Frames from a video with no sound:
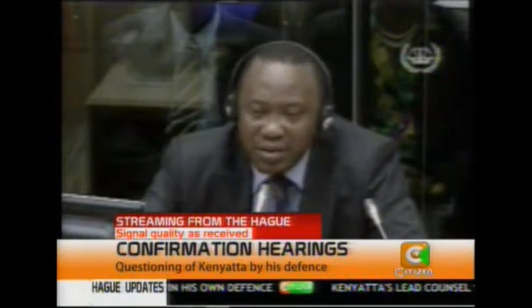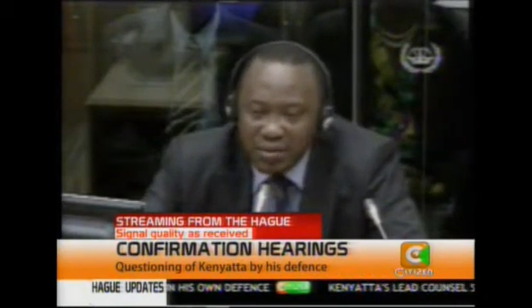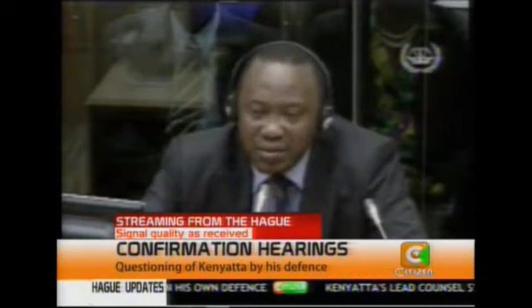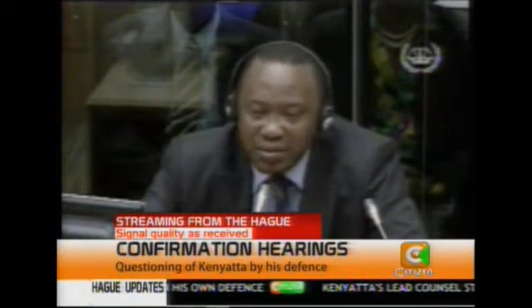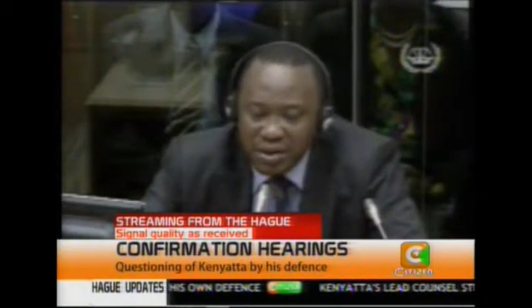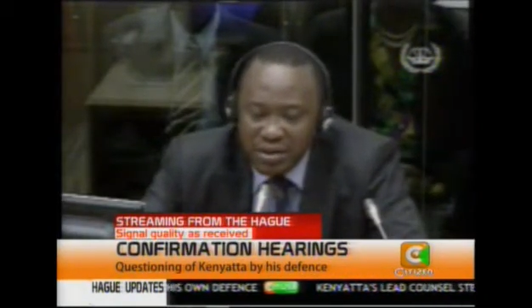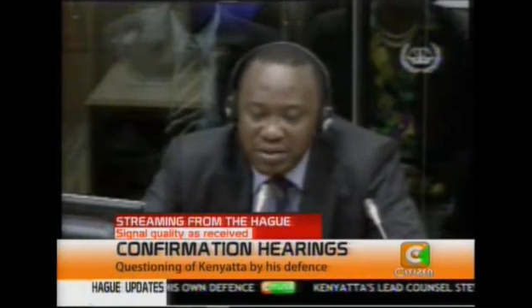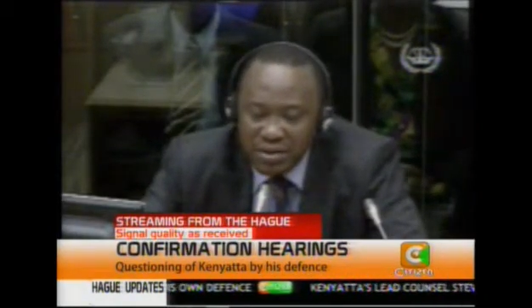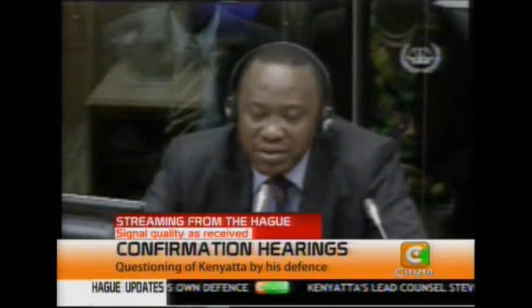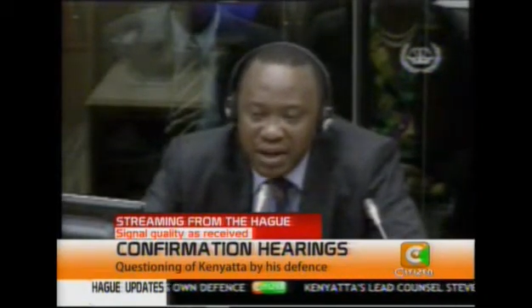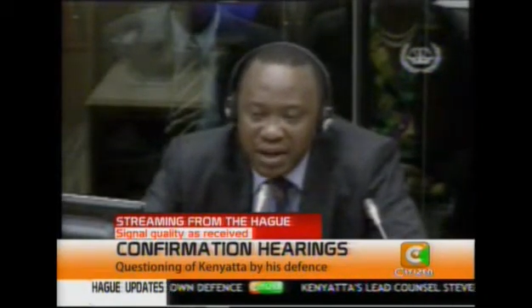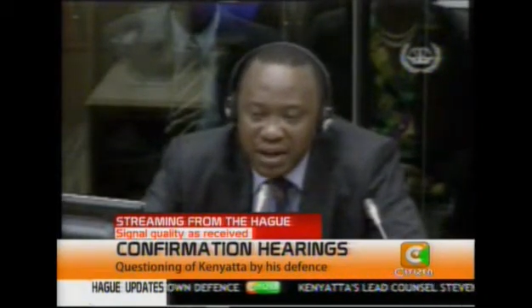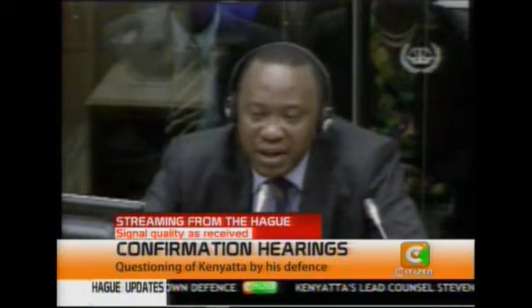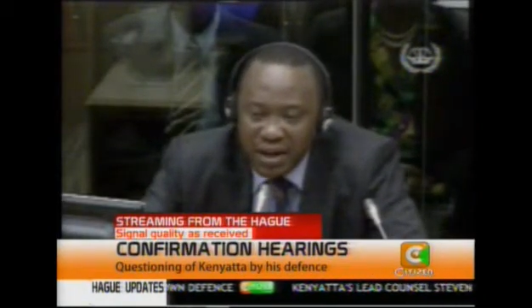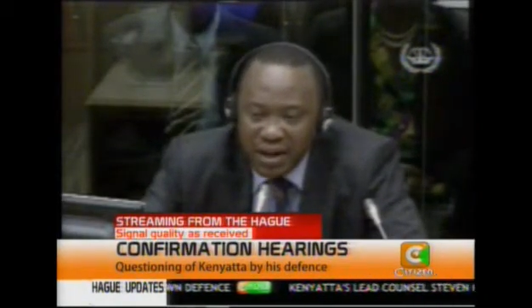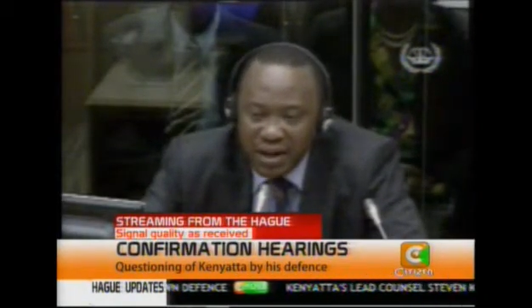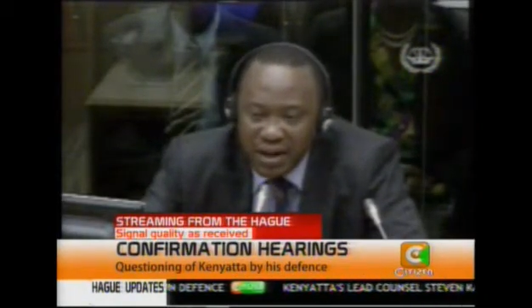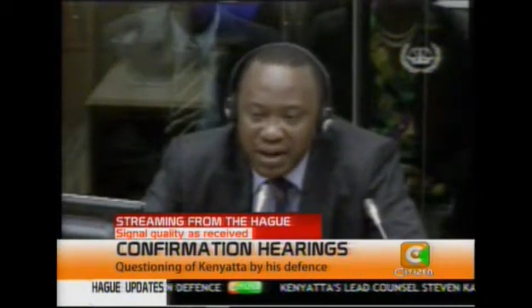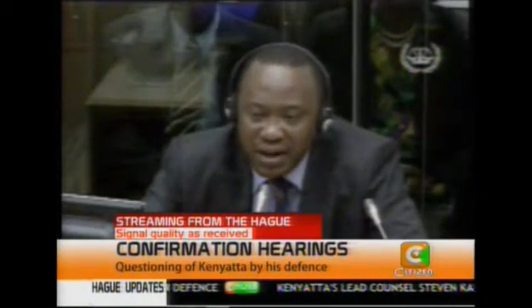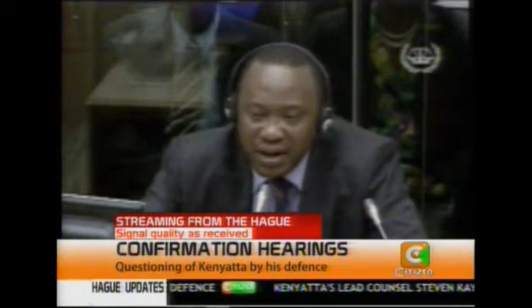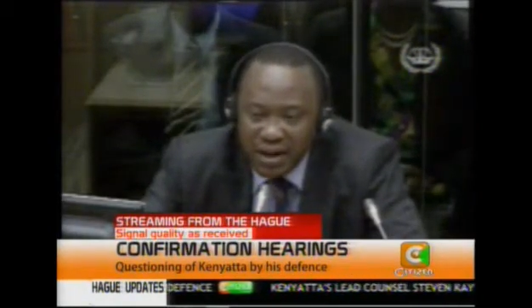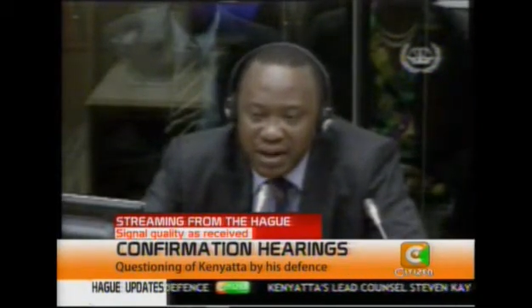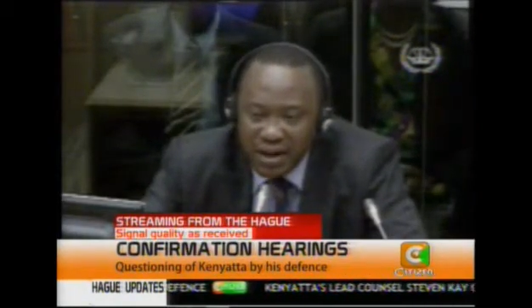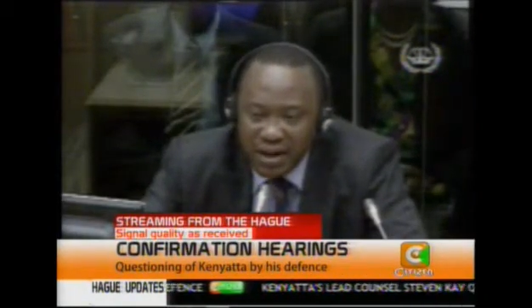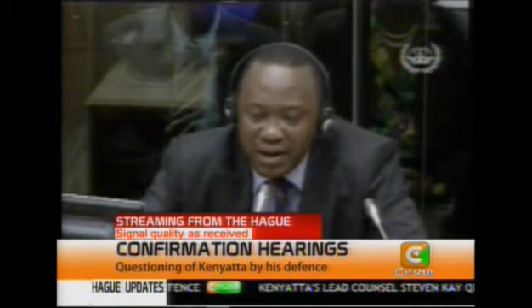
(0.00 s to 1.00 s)
but
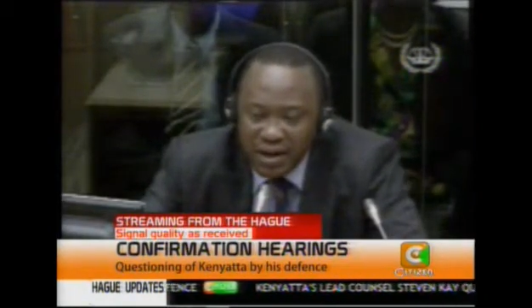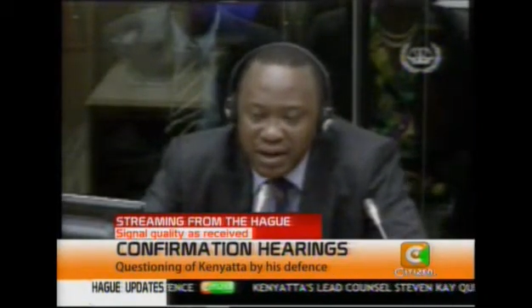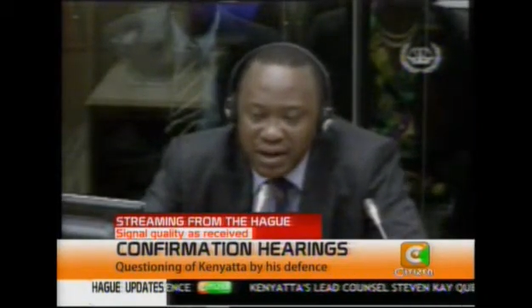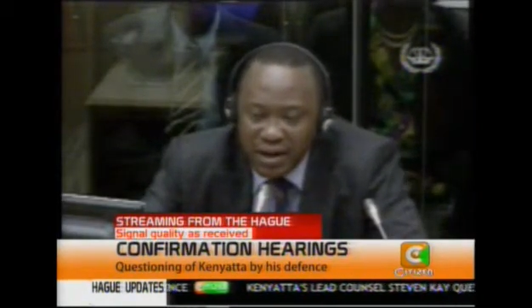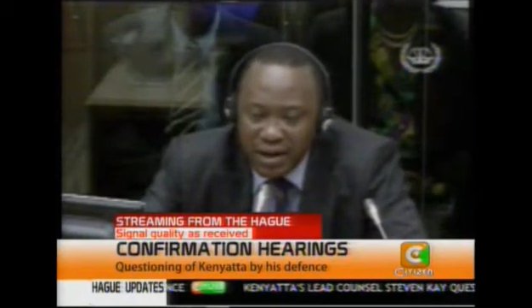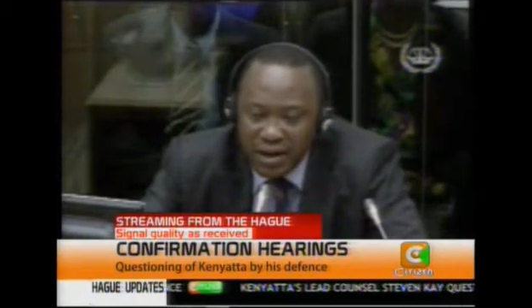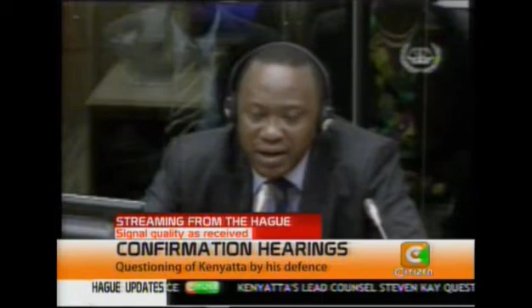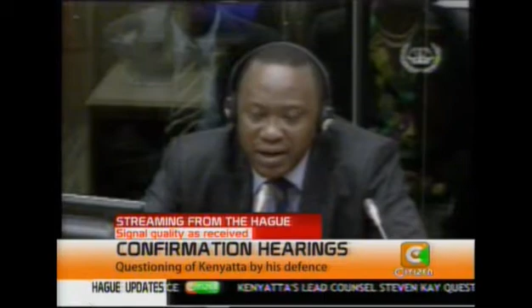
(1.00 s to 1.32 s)
rather